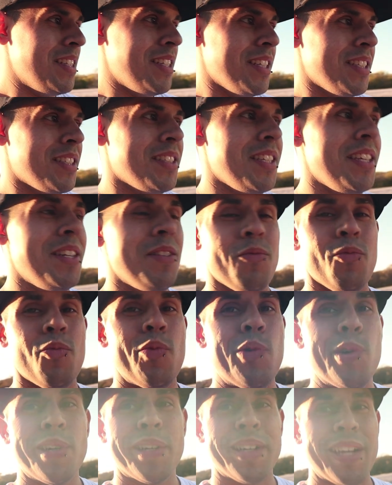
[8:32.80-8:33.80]
they just didn't
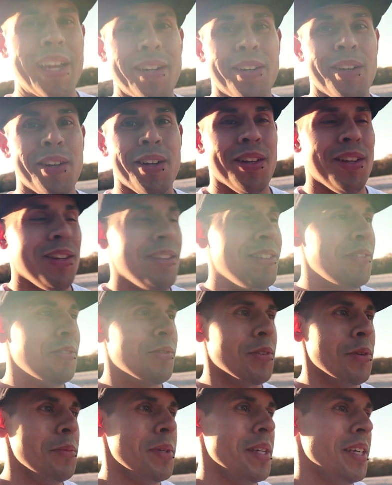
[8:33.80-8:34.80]
work at all
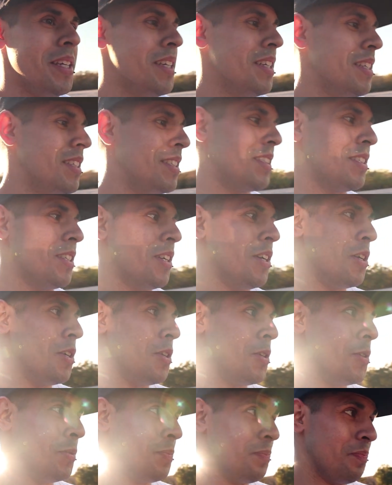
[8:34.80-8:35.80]
for me.
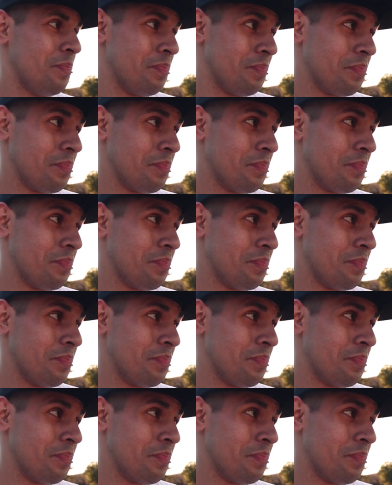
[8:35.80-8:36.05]
So